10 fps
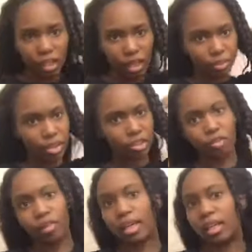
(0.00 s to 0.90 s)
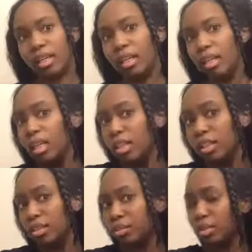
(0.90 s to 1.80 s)
I'm just so ready
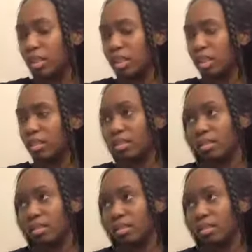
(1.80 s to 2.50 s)
to just